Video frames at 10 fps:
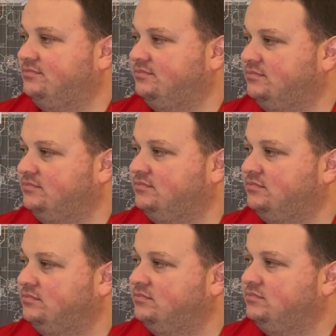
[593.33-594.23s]

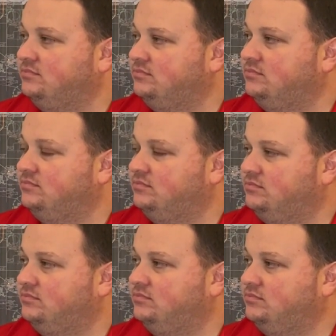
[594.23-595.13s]

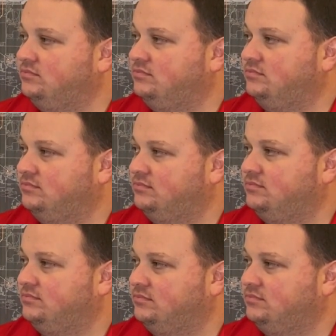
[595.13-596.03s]

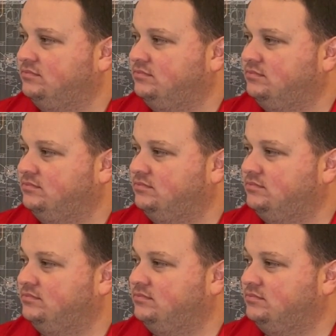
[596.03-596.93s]

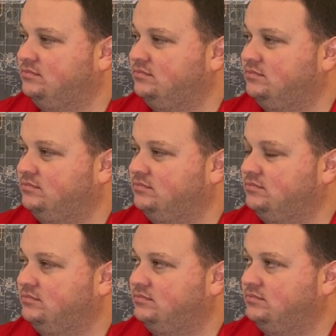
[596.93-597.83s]

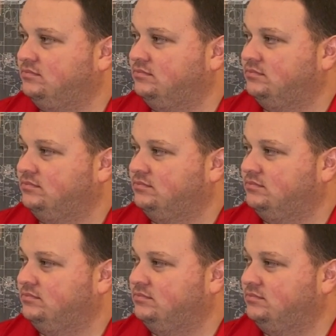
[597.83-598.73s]

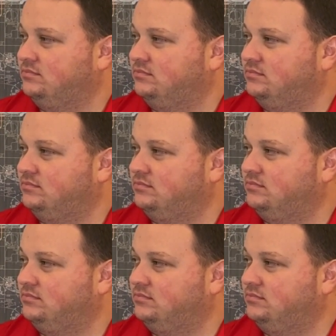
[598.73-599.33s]
(not speaking)